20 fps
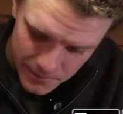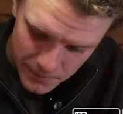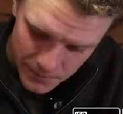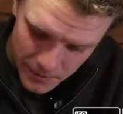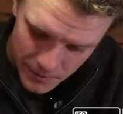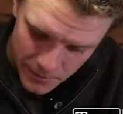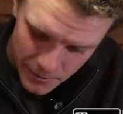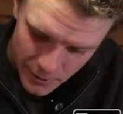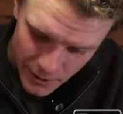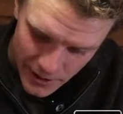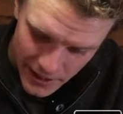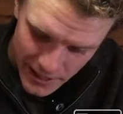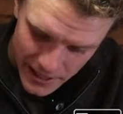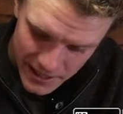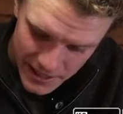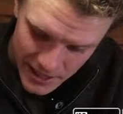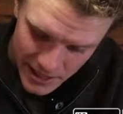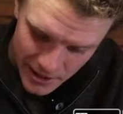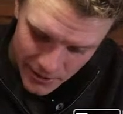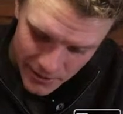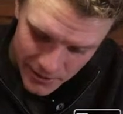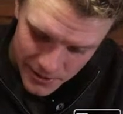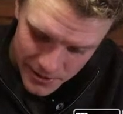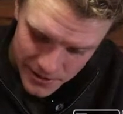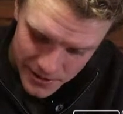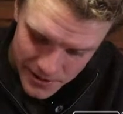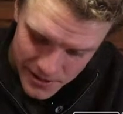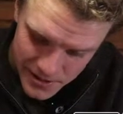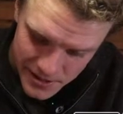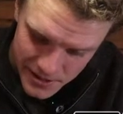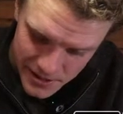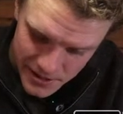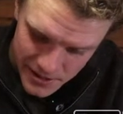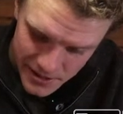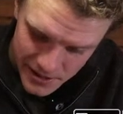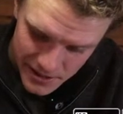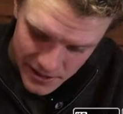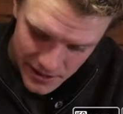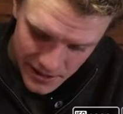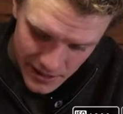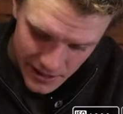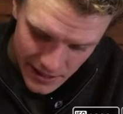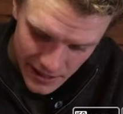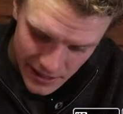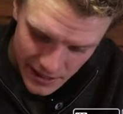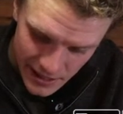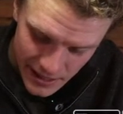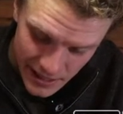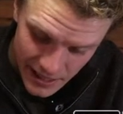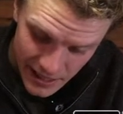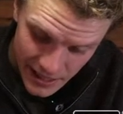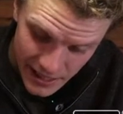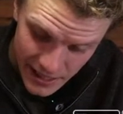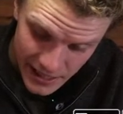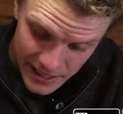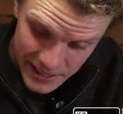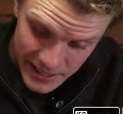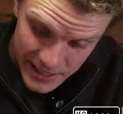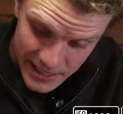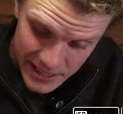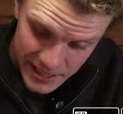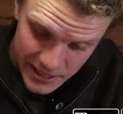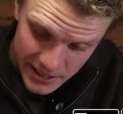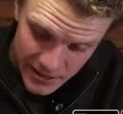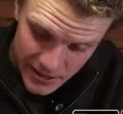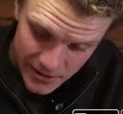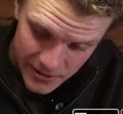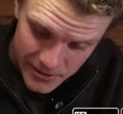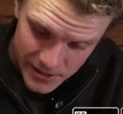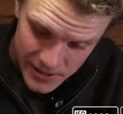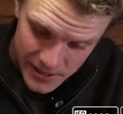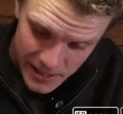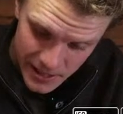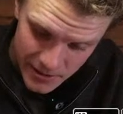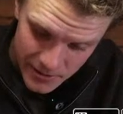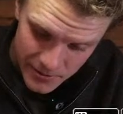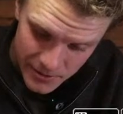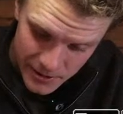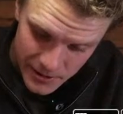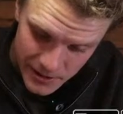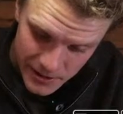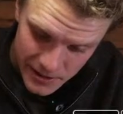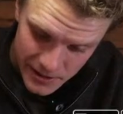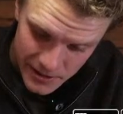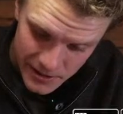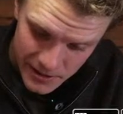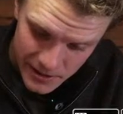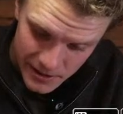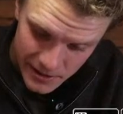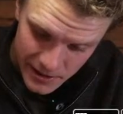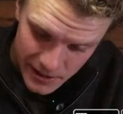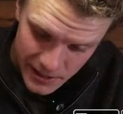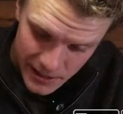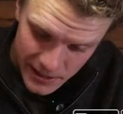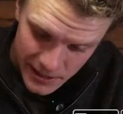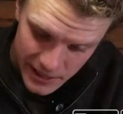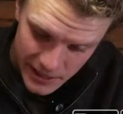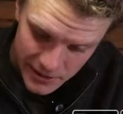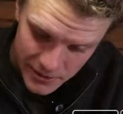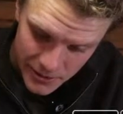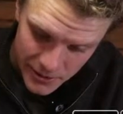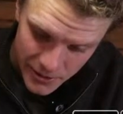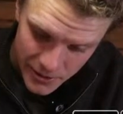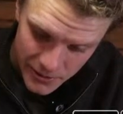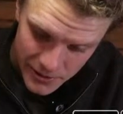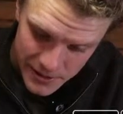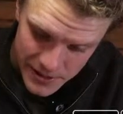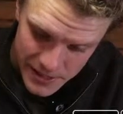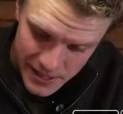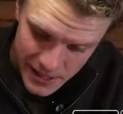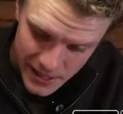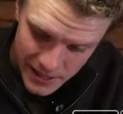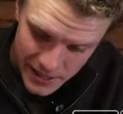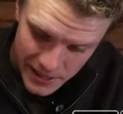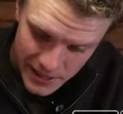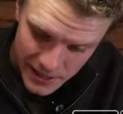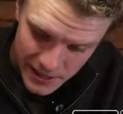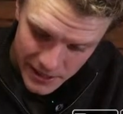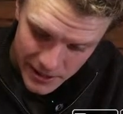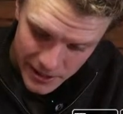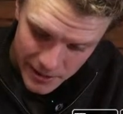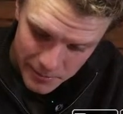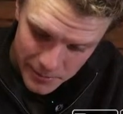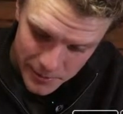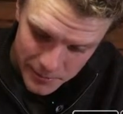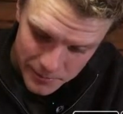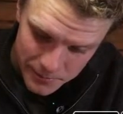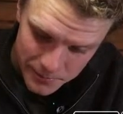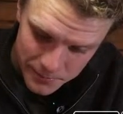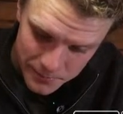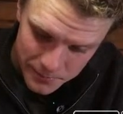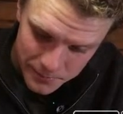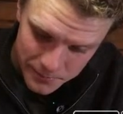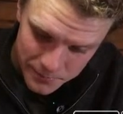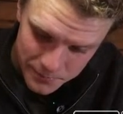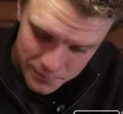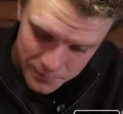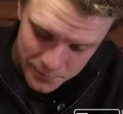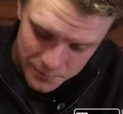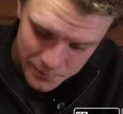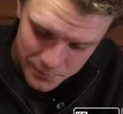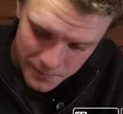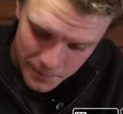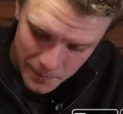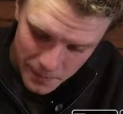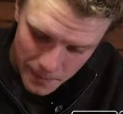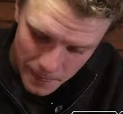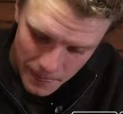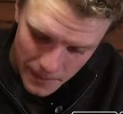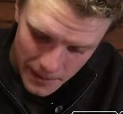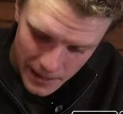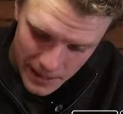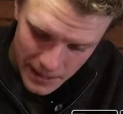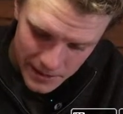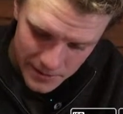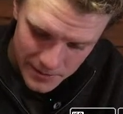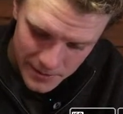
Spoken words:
for 8 hours. I had heating clothes, thankfully. Lena had to go inside and heat up. It